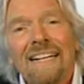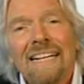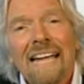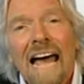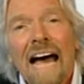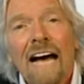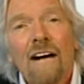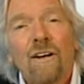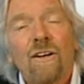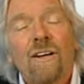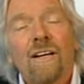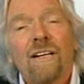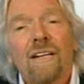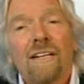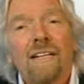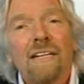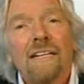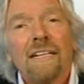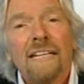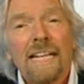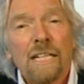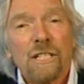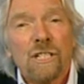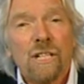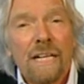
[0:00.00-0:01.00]
now can
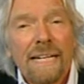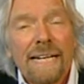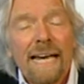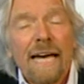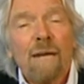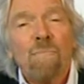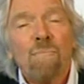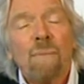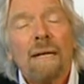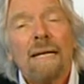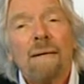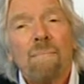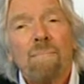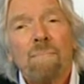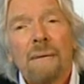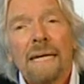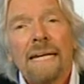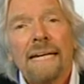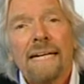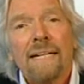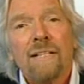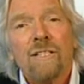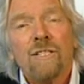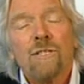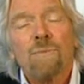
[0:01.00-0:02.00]
literally get
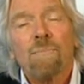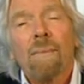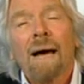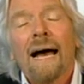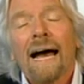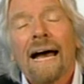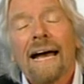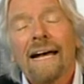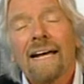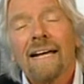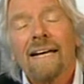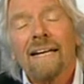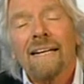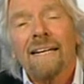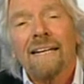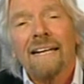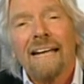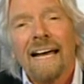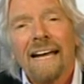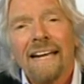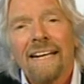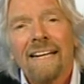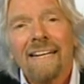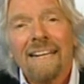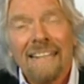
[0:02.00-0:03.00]
billions back. And,
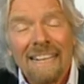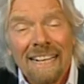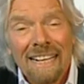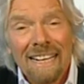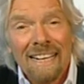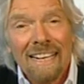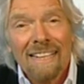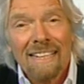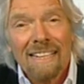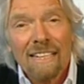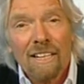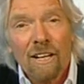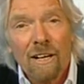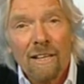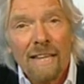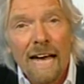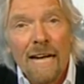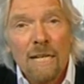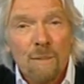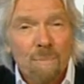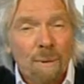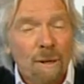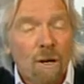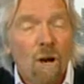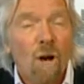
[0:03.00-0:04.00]
and you know,
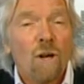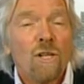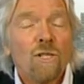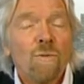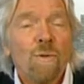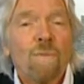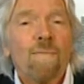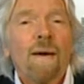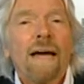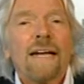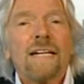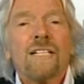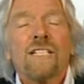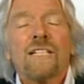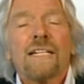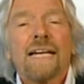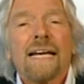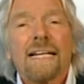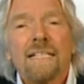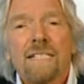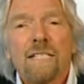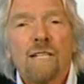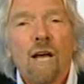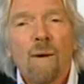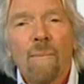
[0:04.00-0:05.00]
that's because we managed to
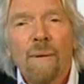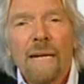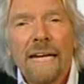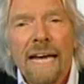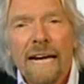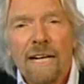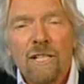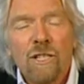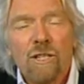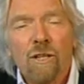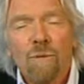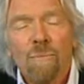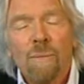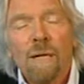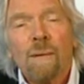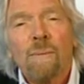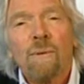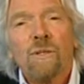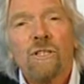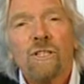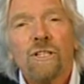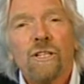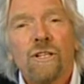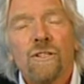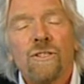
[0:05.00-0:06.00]
get so many extra
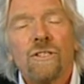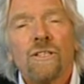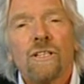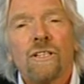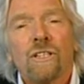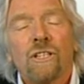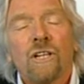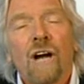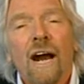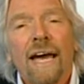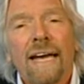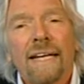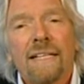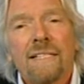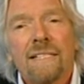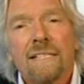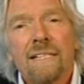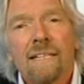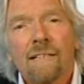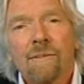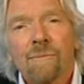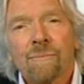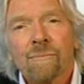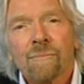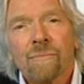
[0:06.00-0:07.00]
people to use the trains.
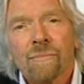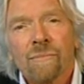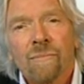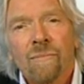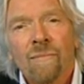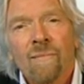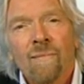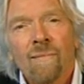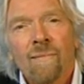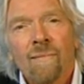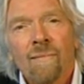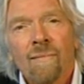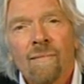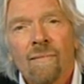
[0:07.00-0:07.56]
And